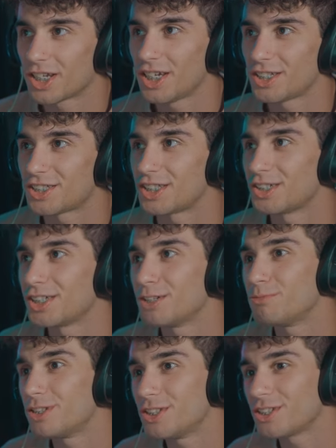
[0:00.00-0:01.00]
Tyrion
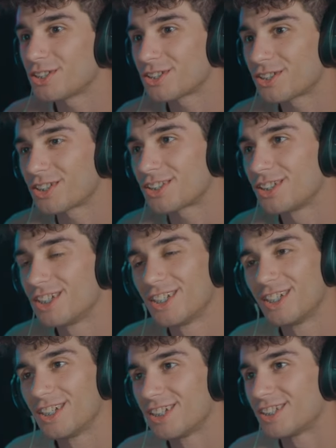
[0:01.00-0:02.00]
meeting
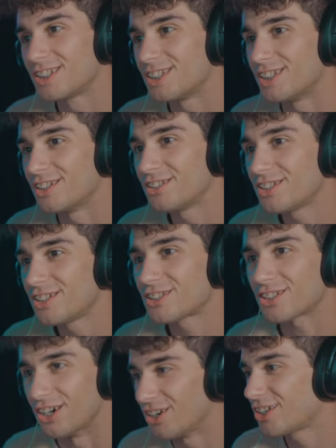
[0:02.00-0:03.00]
Daenerys.
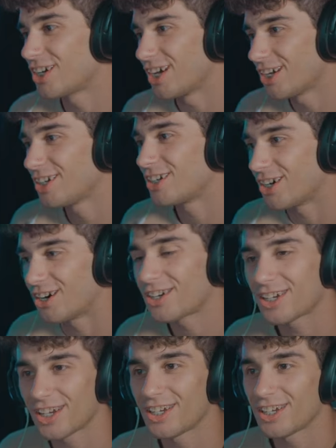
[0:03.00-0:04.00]
Okay,
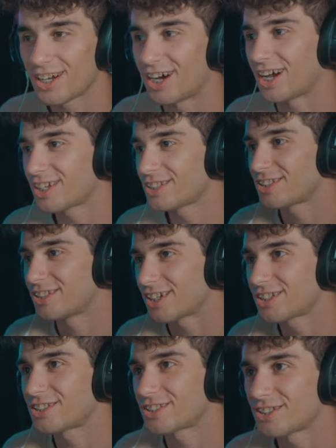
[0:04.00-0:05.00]
okay, I could I could
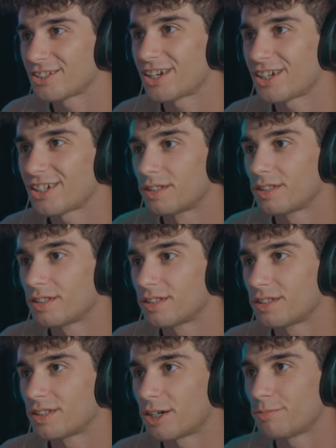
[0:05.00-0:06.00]
see that.
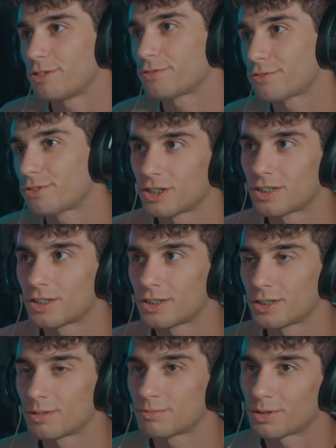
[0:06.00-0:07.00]
I'm here for it.
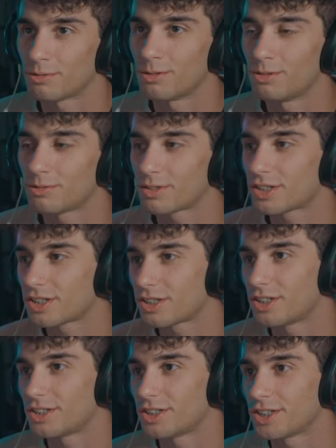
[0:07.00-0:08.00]
But won't uh,
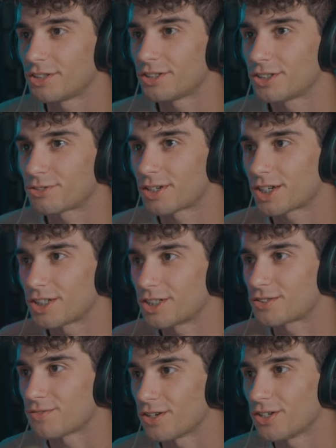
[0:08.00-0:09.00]
Daenerys recognize
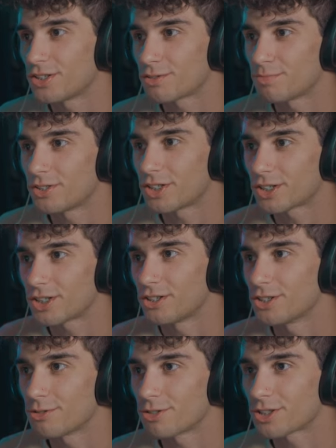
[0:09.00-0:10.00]
Varys and be like, "No, you were
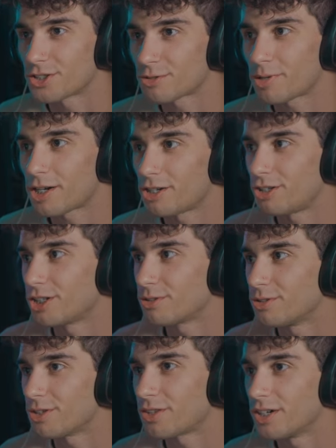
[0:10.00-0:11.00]
conspiring with
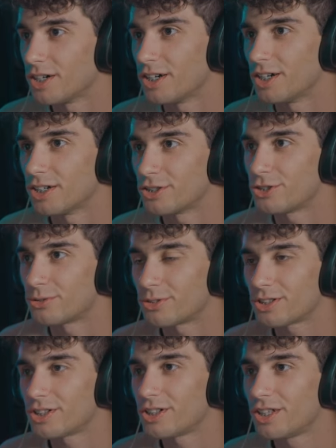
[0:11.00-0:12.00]
uh, Jorah,"